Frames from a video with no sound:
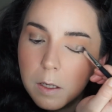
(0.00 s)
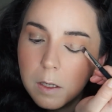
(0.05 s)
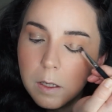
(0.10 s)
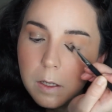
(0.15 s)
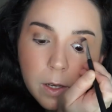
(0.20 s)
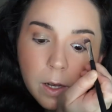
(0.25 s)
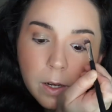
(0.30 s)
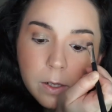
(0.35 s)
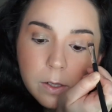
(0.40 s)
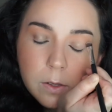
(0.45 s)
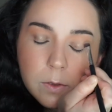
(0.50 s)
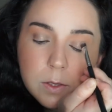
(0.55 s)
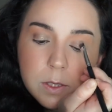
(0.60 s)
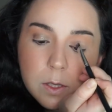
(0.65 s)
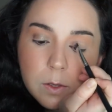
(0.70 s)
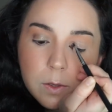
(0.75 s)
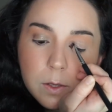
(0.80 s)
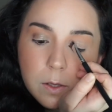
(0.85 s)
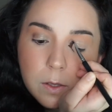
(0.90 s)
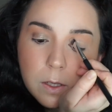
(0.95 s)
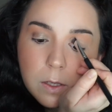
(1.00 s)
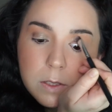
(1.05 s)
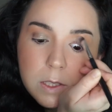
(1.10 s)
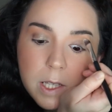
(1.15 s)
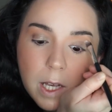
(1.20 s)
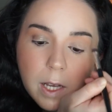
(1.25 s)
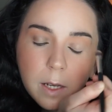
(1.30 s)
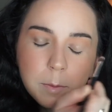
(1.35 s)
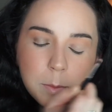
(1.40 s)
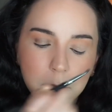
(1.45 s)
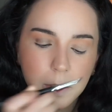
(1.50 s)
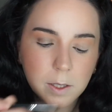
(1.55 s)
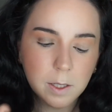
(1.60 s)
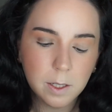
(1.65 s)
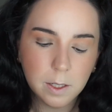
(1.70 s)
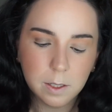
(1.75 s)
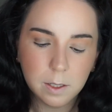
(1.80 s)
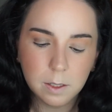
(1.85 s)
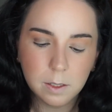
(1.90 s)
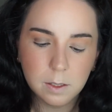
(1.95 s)
I don't know what's going on outside, but
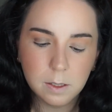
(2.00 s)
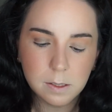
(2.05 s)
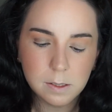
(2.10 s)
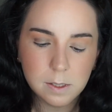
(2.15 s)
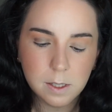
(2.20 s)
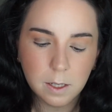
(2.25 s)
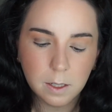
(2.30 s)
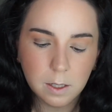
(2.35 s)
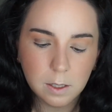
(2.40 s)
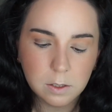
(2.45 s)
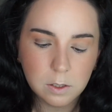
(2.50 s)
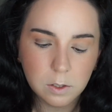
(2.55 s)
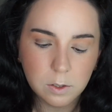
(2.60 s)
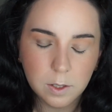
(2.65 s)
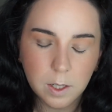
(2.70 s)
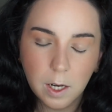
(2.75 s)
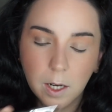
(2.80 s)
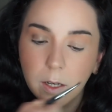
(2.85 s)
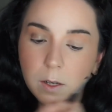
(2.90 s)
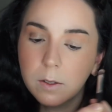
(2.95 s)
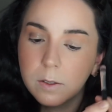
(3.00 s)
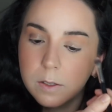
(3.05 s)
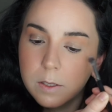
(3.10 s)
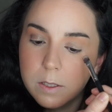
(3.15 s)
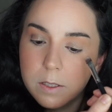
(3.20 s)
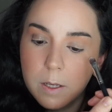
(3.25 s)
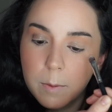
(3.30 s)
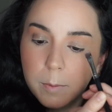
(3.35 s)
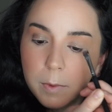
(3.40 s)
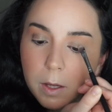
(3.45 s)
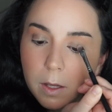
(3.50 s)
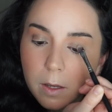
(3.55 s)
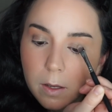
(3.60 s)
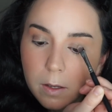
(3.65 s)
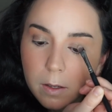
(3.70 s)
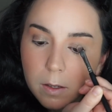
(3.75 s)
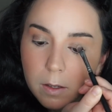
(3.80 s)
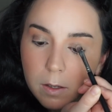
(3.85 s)
like it's like a tornado or something.